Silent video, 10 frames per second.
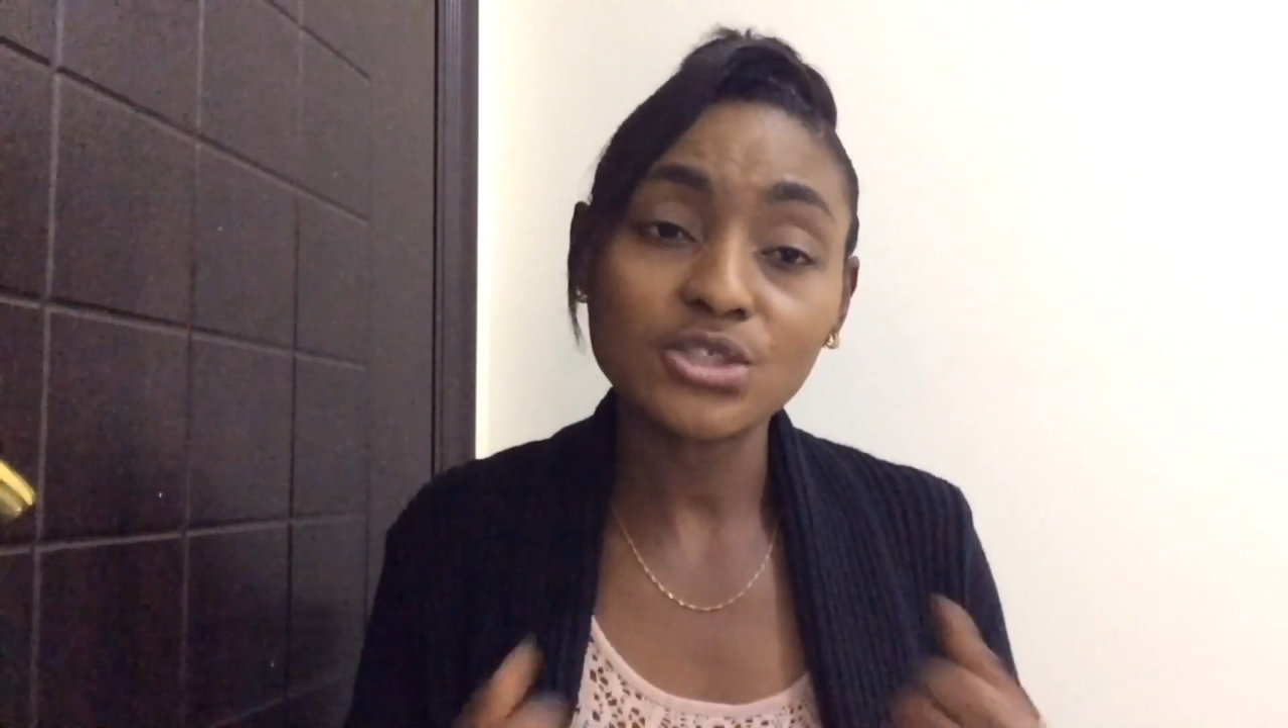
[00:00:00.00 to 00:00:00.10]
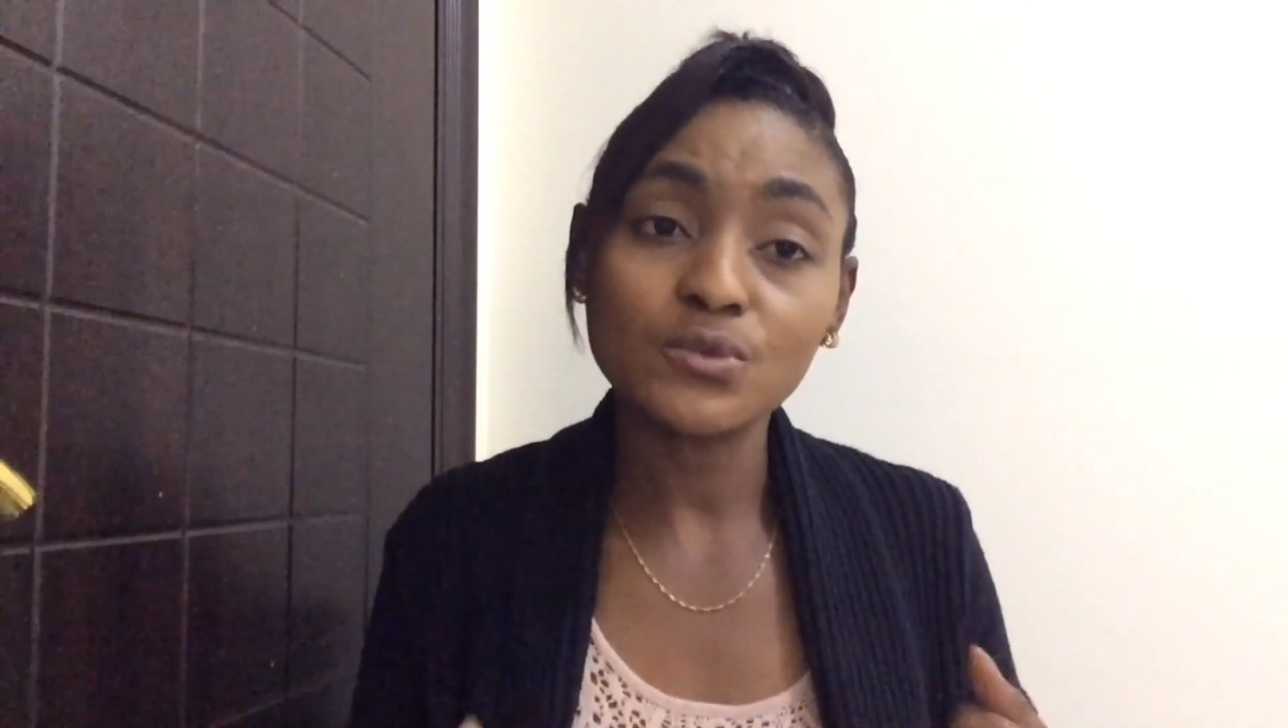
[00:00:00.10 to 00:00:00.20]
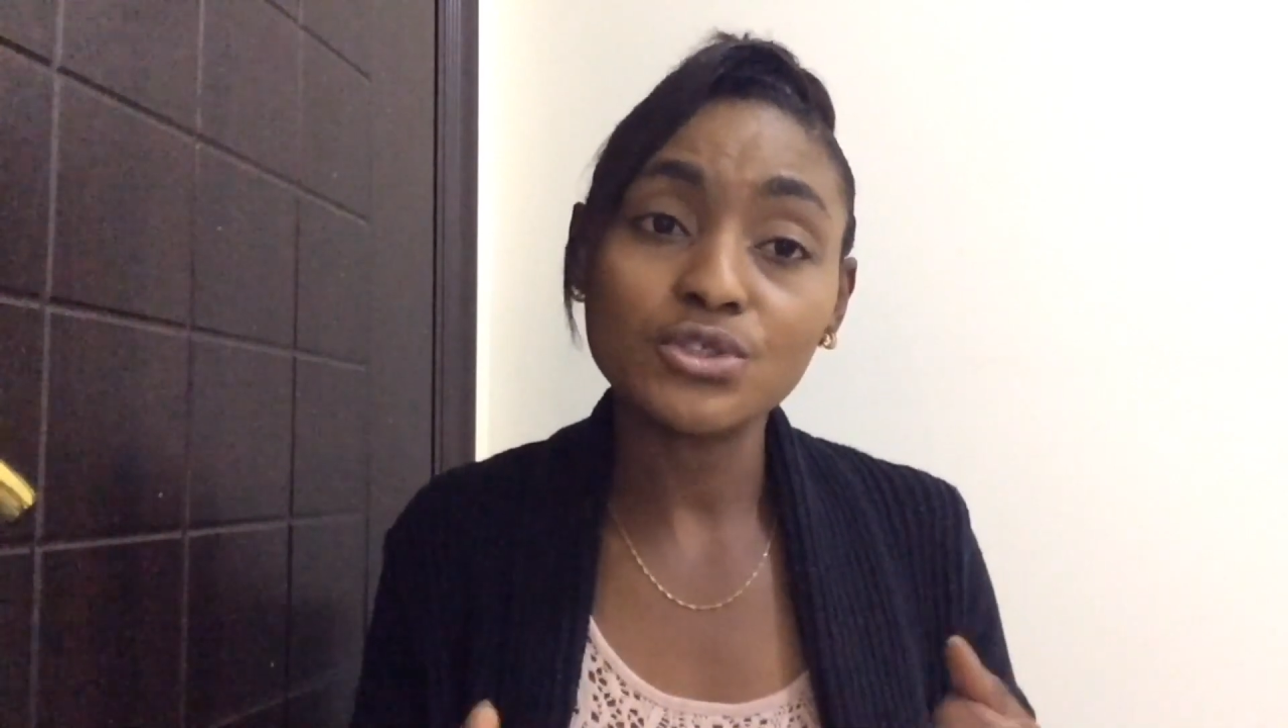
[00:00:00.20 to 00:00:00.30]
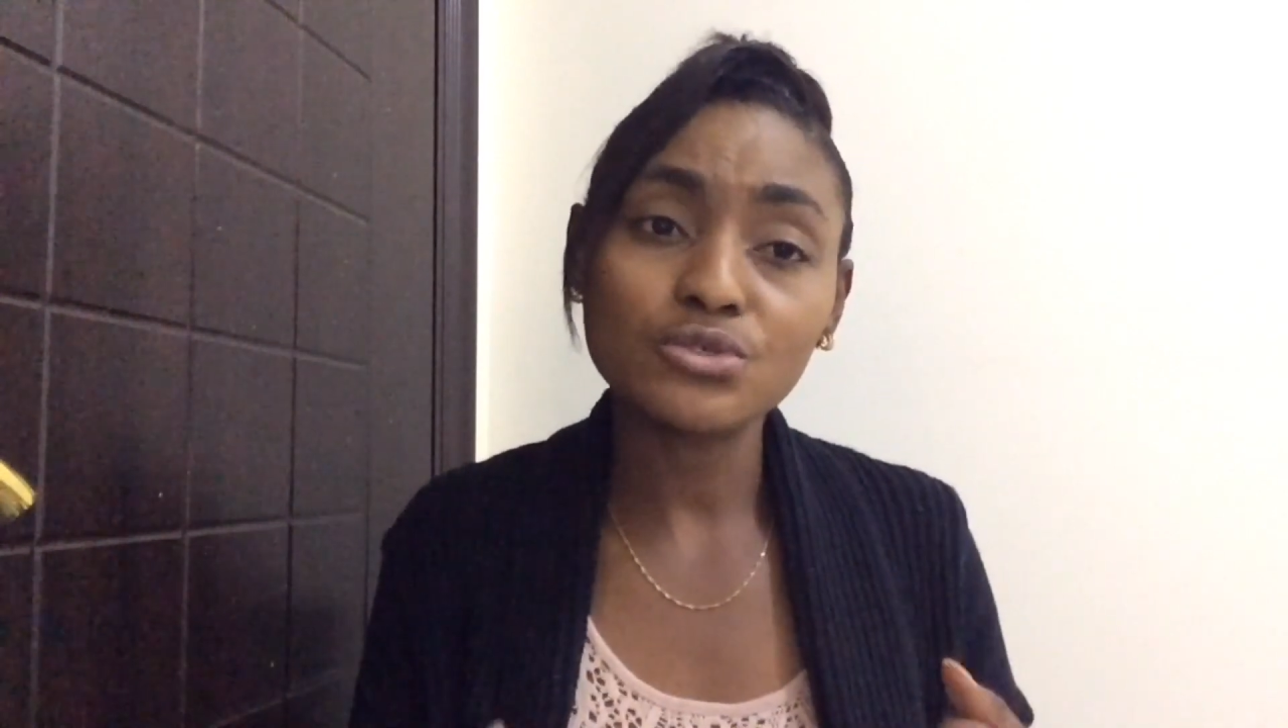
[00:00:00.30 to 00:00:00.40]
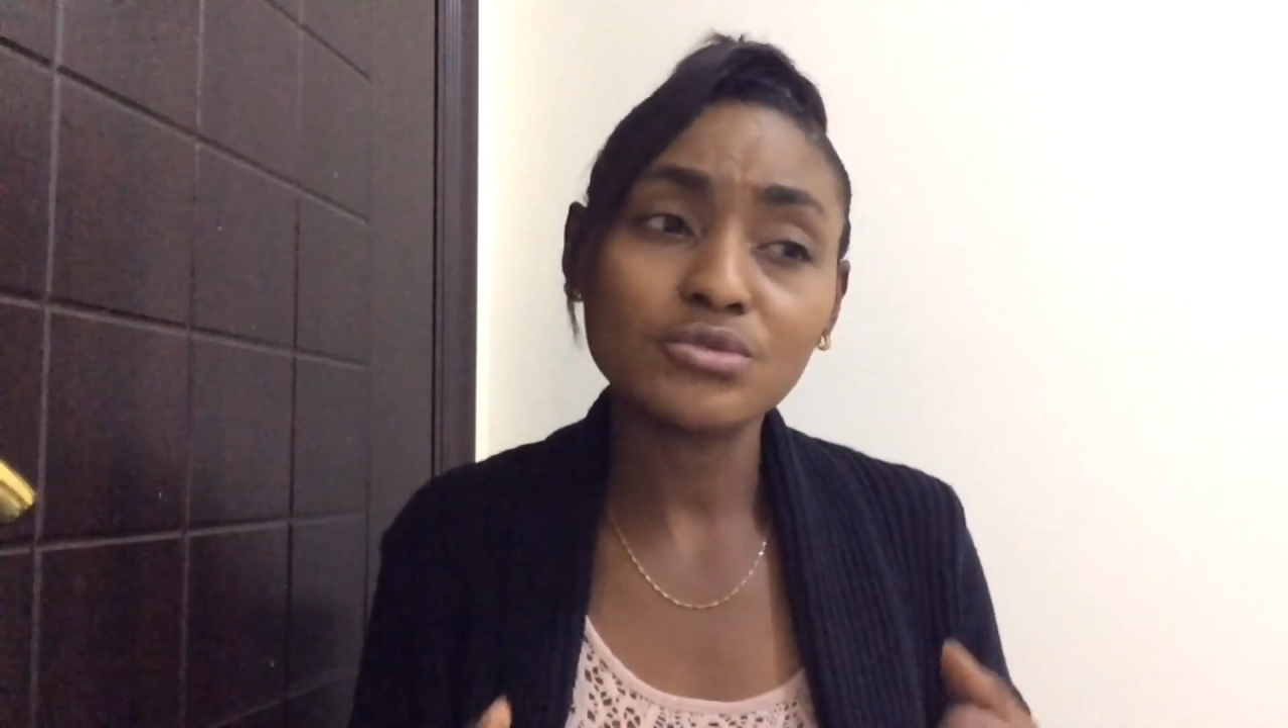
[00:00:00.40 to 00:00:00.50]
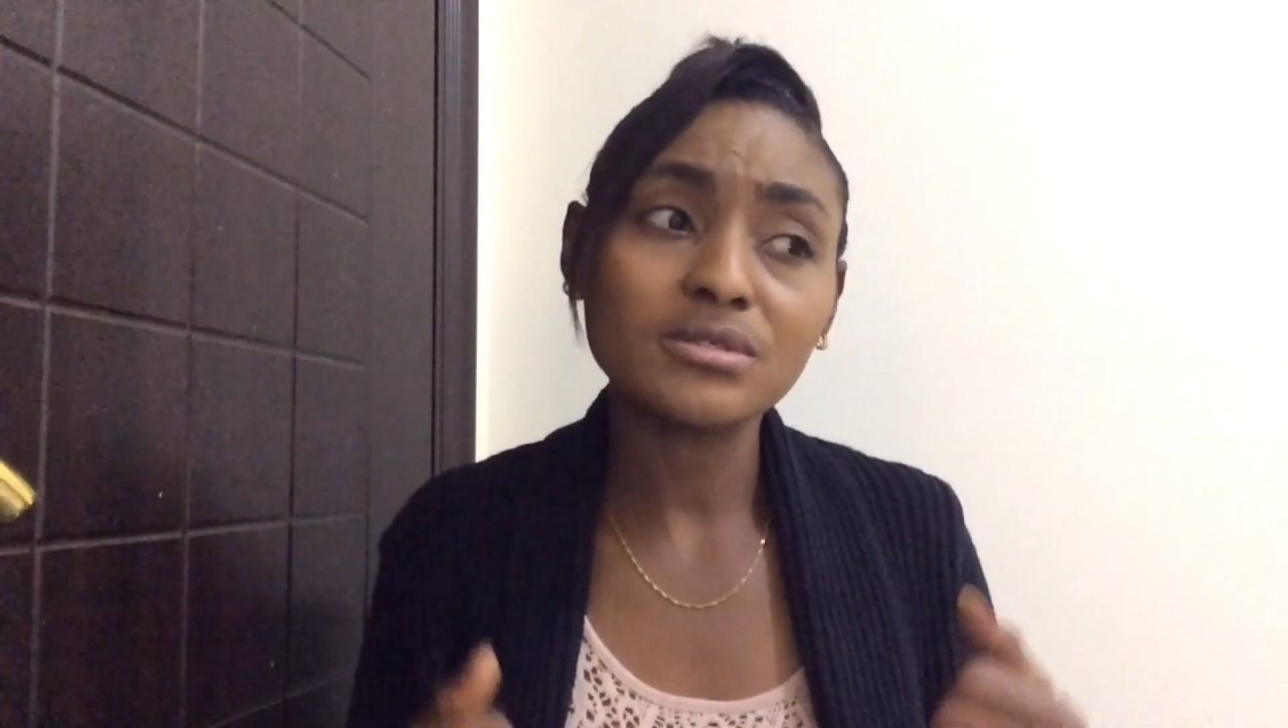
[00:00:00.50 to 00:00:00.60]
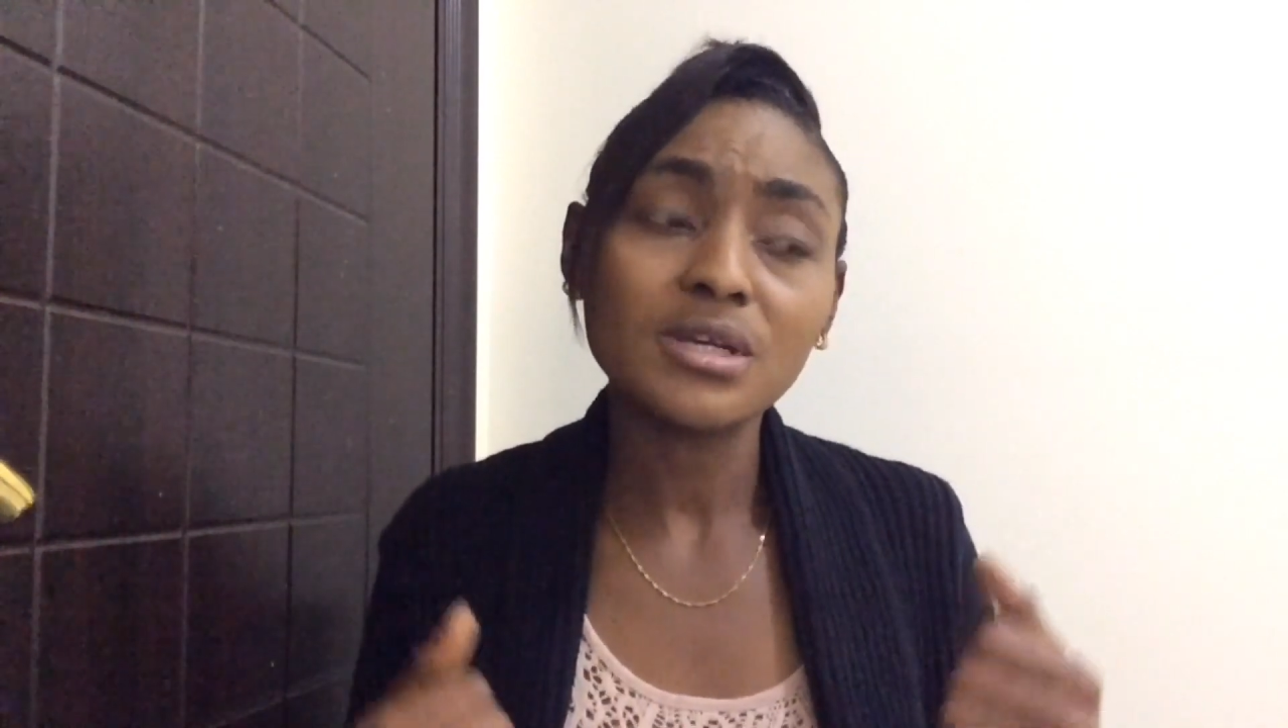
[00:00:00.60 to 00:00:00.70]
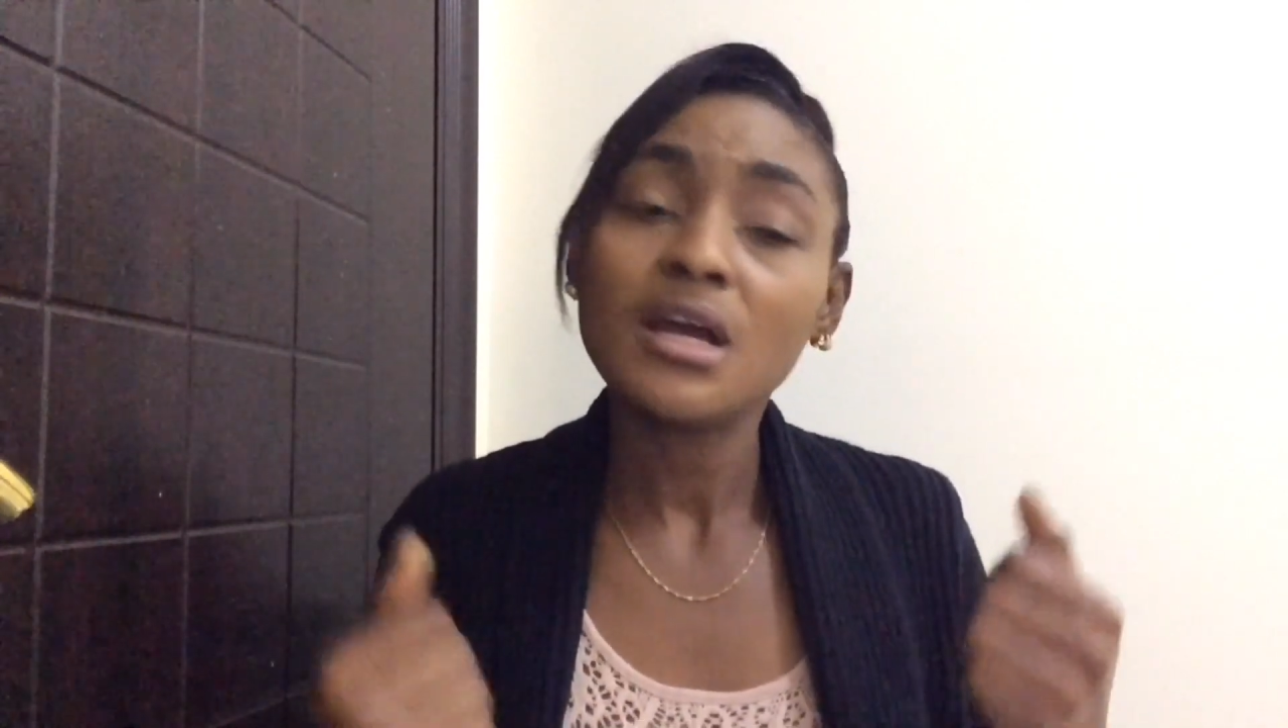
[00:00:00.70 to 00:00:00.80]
with children,